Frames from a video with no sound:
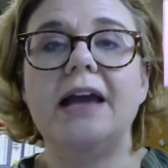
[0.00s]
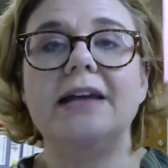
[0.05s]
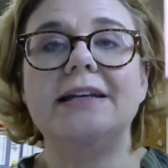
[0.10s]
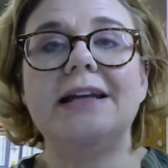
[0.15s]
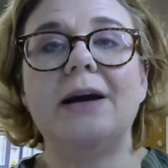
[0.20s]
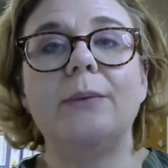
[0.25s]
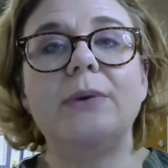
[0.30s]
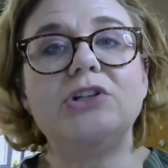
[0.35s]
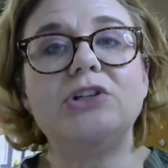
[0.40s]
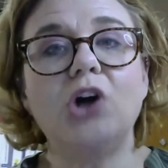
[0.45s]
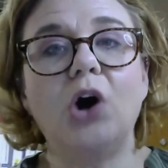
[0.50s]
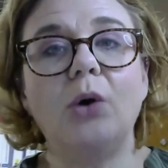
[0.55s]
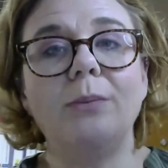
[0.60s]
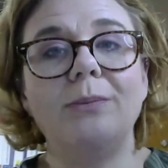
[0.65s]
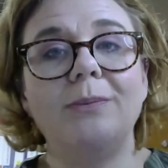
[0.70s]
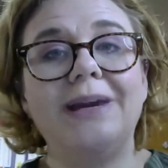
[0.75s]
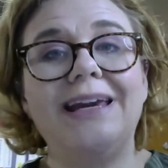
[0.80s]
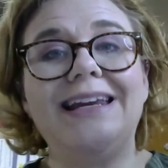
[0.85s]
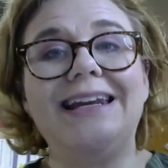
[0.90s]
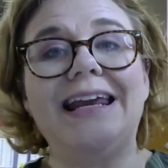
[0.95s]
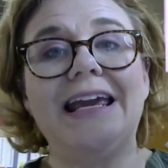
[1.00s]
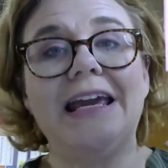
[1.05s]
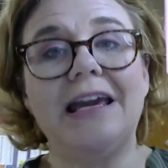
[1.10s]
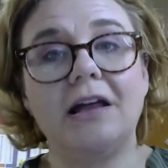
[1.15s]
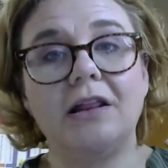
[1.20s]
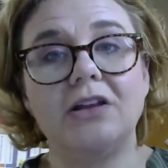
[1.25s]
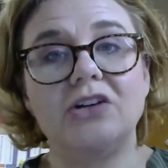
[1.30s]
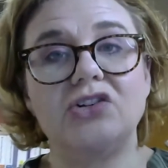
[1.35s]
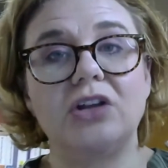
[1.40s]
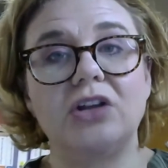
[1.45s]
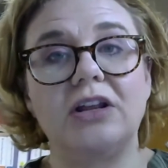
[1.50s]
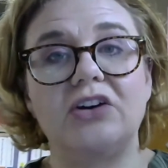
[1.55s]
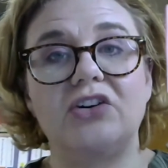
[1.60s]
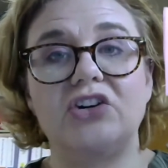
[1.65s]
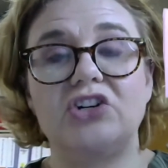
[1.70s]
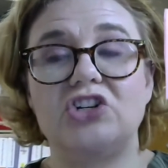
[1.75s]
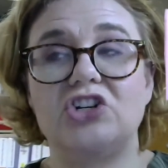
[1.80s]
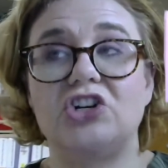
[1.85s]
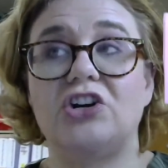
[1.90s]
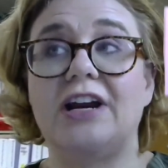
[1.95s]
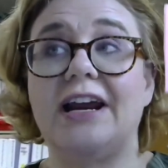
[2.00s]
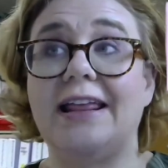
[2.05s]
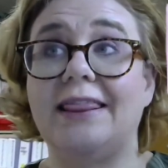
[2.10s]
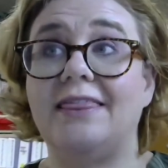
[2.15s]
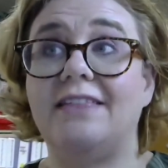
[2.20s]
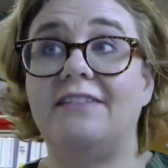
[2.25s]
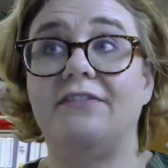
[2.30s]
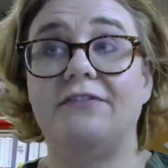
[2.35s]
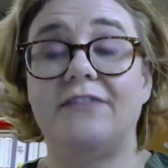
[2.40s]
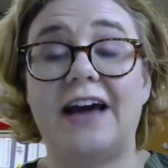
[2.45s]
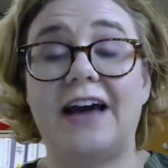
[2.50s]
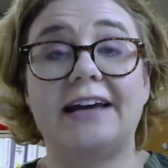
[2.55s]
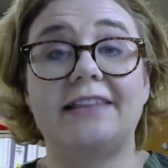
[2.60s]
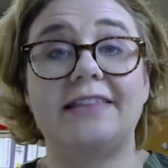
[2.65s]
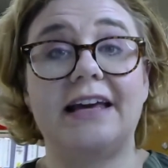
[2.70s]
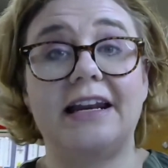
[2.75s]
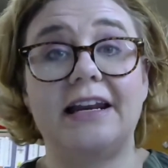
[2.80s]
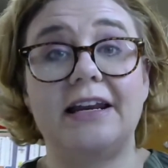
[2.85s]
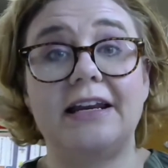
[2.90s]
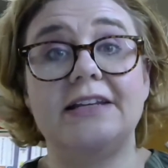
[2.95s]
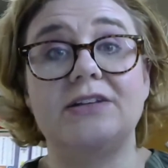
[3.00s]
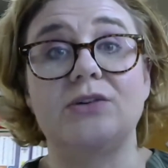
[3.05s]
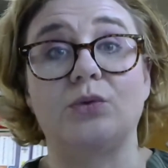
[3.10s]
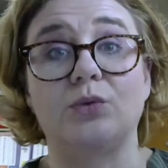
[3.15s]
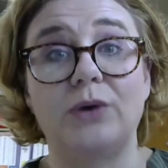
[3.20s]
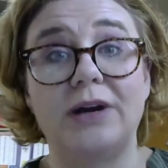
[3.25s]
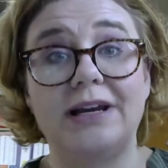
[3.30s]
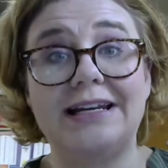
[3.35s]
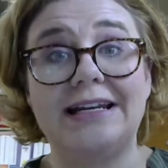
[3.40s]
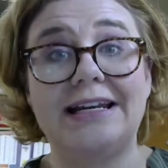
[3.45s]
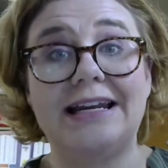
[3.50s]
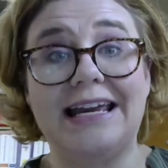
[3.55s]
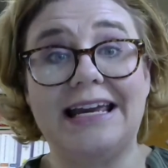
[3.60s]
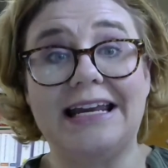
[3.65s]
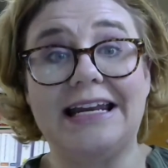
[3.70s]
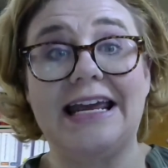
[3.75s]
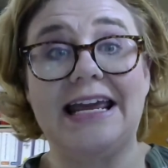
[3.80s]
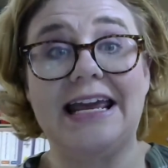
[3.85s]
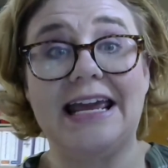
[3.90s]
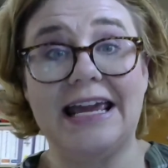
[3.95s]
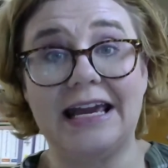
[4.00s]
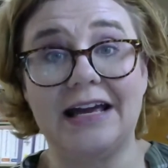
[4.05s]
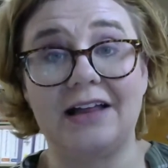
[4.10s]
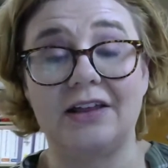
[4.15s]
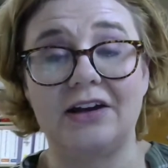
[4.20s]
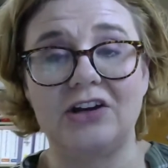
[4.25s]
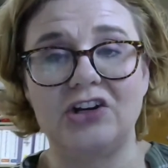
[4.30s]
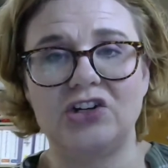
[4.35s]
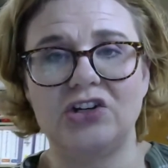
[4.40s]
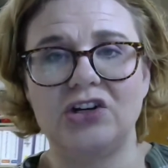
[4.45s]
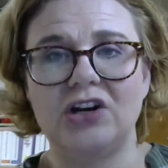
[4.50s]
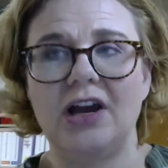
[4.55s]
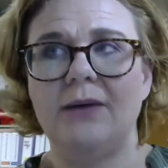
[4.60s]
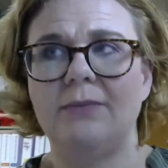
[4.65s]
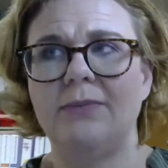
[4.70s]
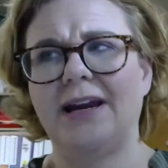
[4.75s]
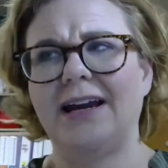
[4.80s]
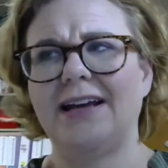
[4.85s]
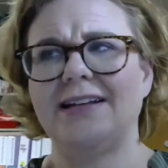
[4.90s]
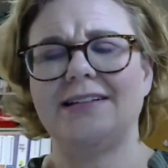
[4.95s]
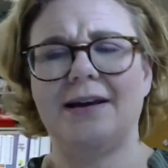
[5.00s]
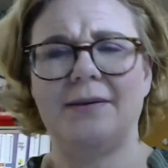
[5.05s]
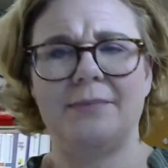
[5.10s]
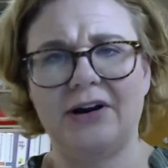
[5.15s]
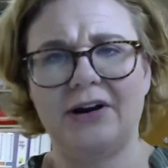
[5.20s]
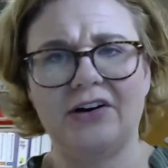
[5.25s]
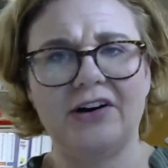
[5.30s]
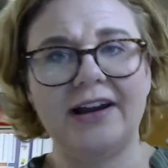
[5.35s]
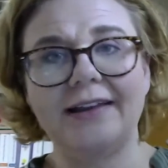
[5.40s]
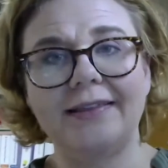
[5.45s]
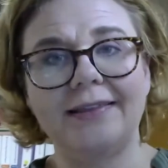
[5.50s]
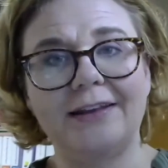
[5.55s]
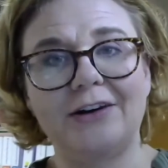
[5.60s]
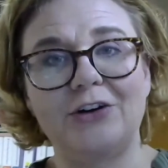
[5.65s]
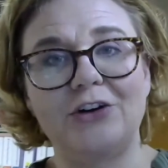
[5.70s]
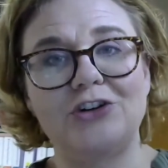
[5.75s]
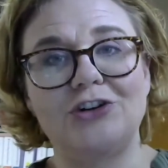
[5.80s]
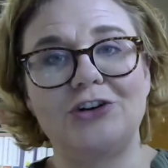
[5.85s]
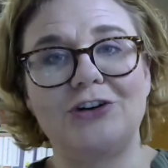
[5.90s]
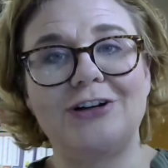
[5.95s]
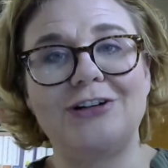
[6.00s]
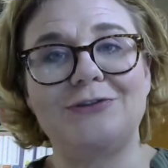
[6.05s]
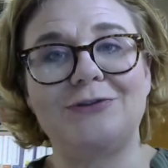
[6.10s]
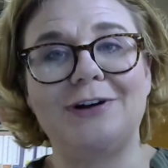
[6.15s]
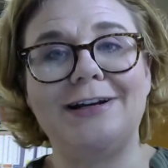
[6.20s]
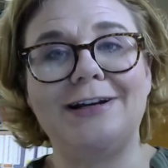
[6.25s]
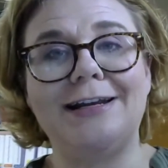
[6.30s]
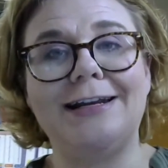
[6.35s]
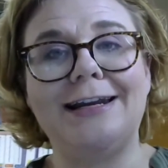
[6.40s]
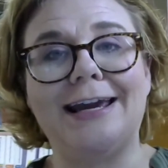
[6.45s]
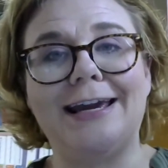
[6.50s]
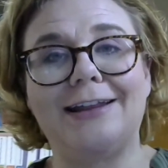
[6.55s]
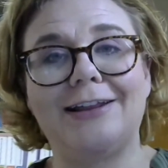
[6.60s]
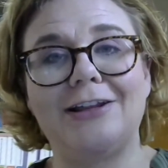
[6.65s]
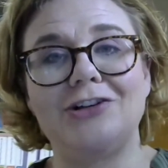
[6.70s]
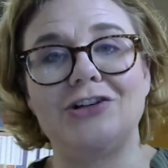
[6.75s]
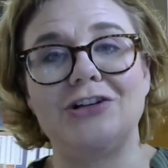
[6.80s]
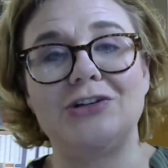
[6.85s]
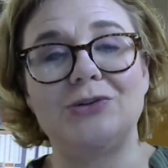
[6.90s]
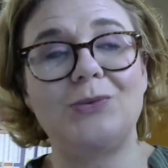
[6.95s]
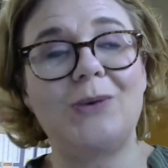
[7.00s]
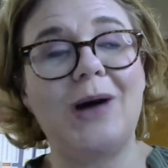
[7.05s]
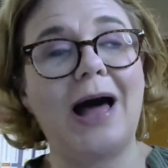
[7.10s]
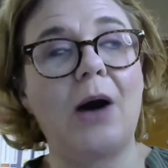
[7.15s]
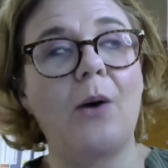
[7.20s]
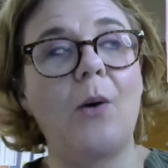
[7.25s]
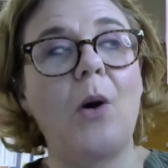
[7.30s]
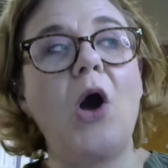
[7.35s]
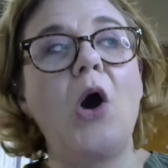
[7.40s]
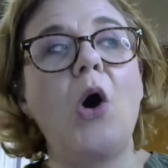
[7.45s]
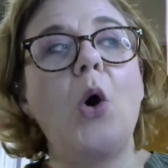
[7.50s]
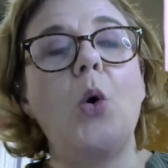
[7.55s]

Now, we don't mean English literature in the fact that it is written in English, because American literature is written in English as well.